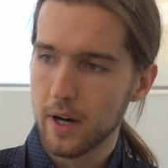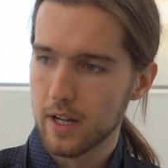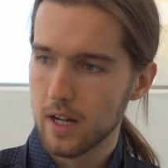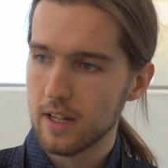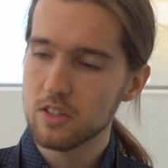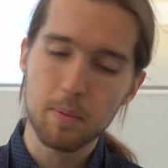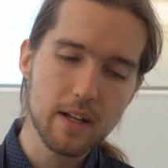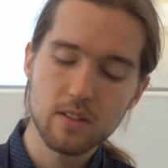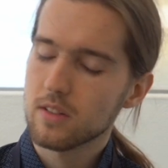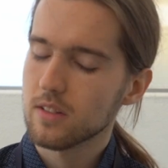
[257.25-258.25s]
But it
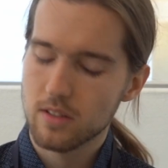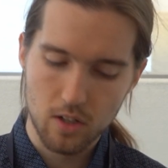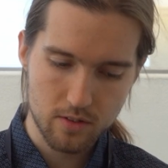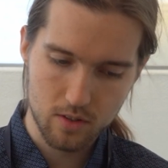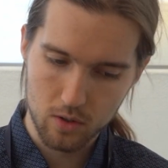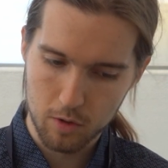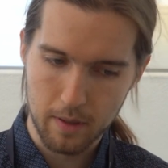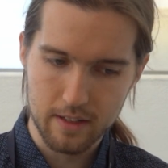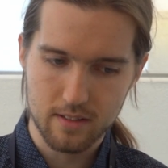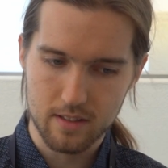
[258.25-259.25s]
depends, because it also
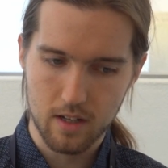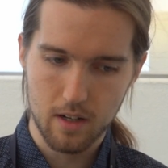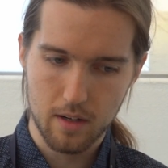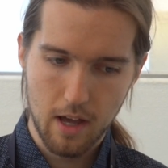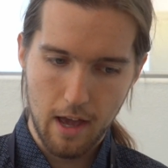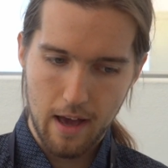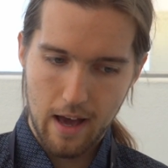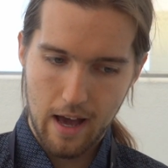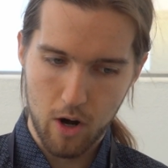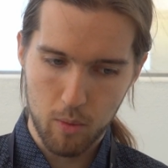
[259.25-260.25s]
depends
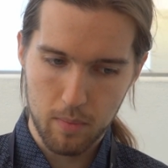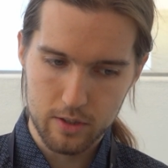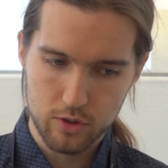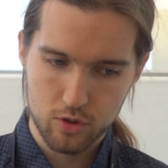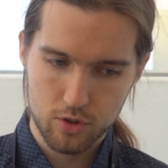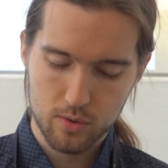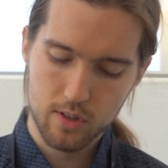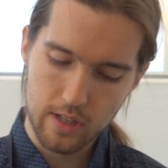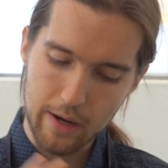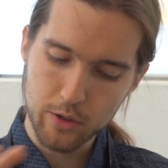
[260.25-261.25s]
how
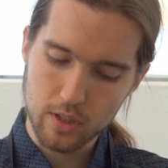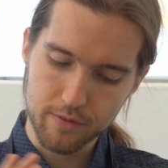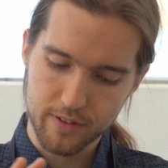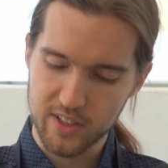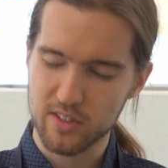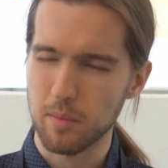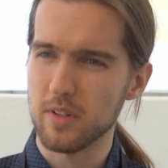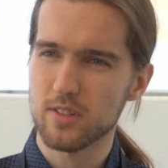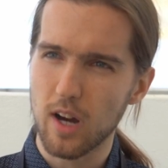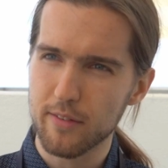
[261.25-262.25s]
you configure some of
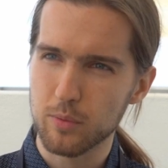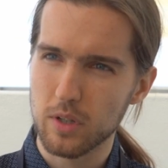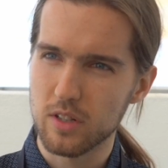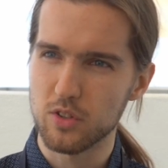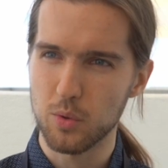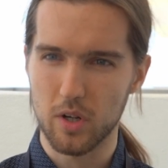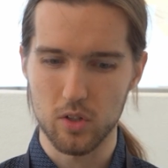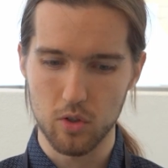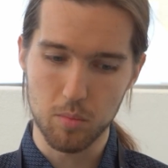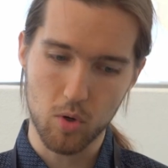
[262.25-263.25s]
the software. Do you want
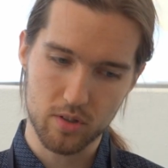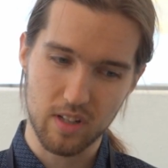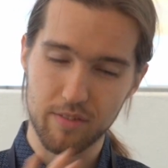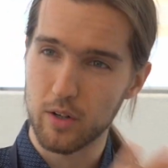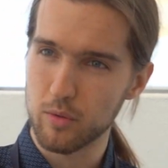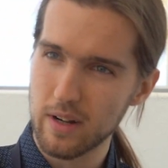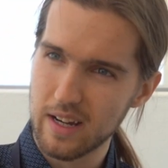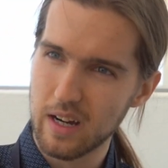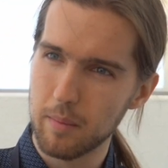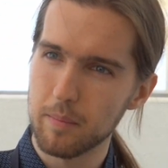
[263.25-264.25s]
to load more stuff on
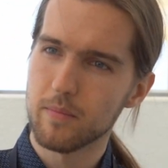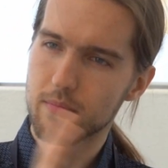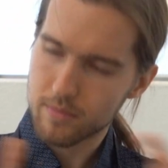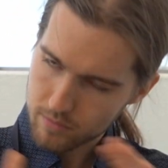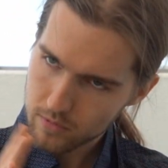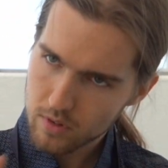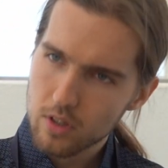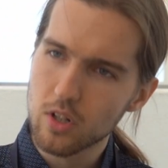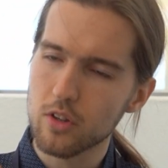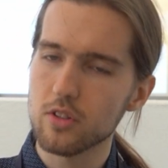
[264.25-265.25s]
RAM?
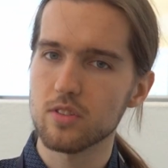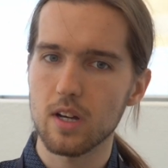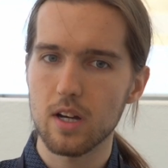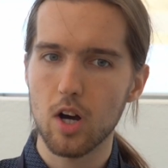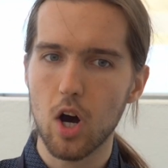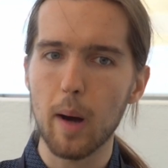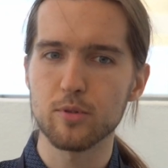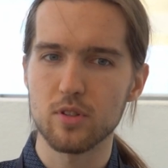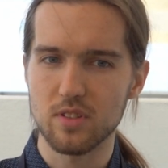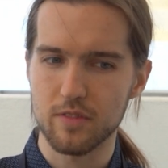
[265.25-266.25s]
There's
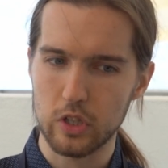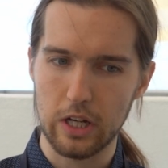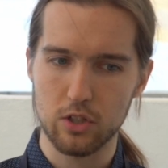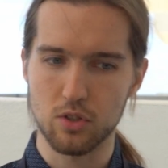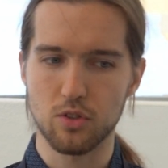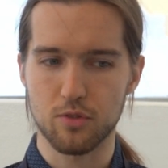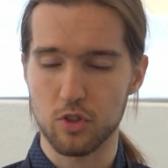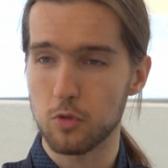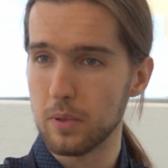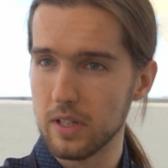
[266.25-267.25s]
options, variations for
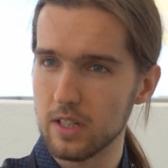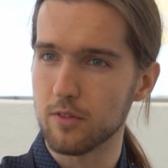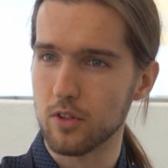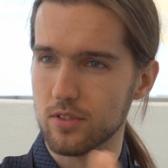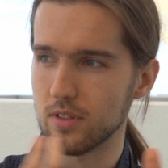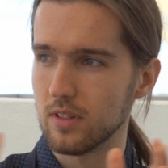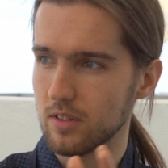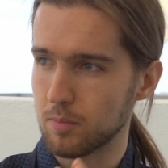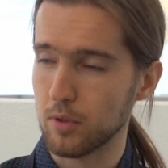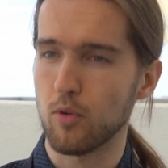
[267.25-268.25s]
speed
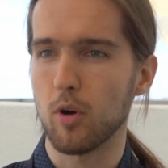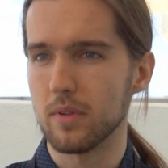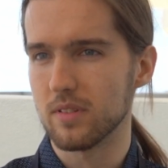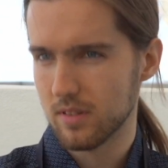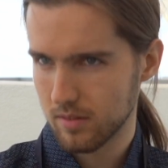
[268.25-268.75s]
versus performance.